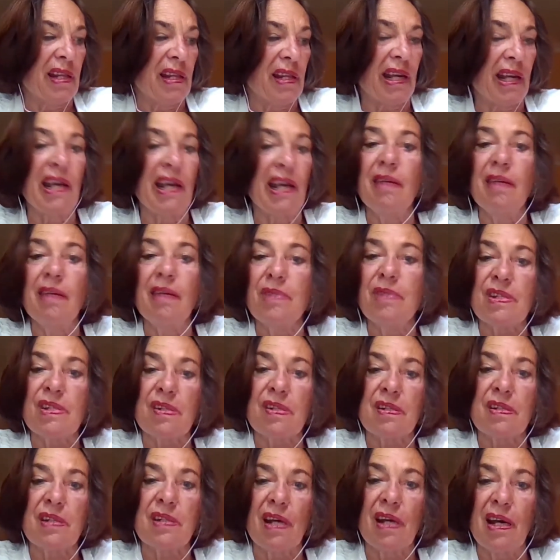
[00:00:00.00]
can be
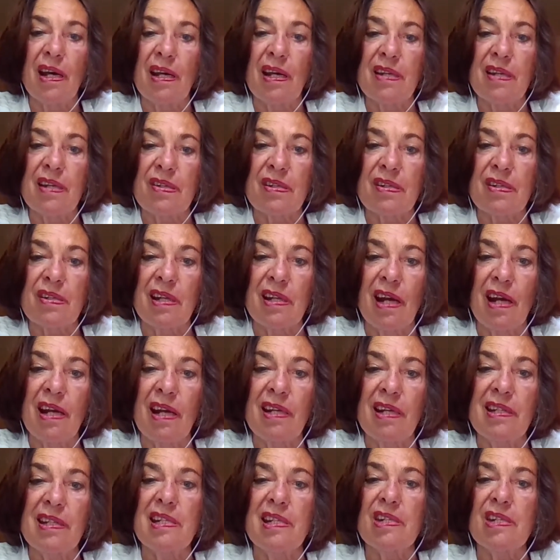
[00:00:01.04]

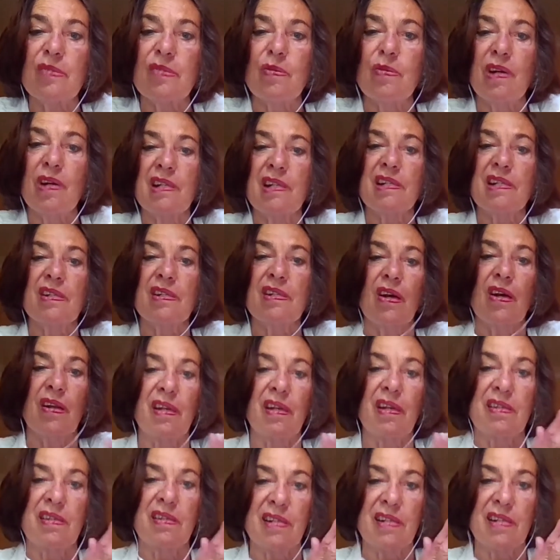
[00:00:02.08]
societies where it's not
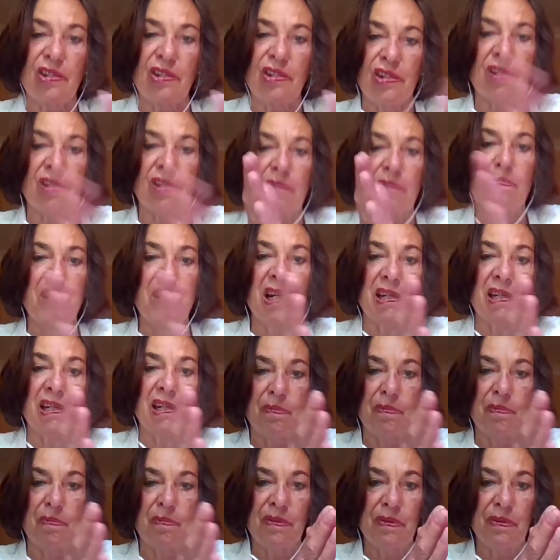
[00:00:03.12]
such a split
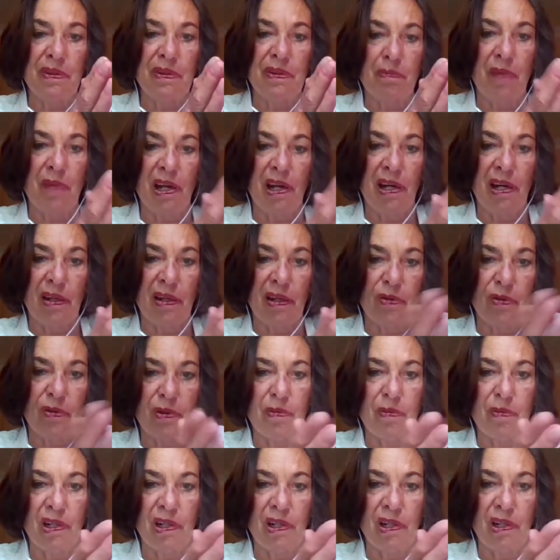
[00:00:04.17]
between men and women
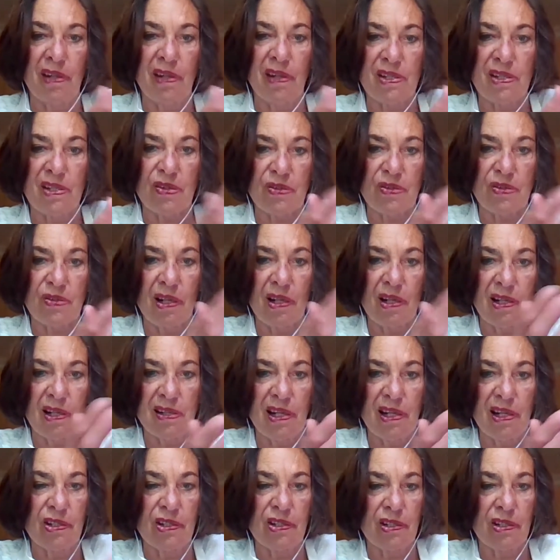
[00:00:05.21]
in their
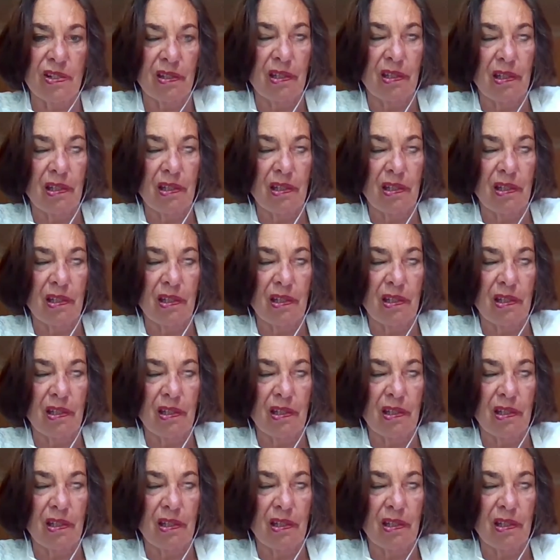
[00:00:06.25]
socialization,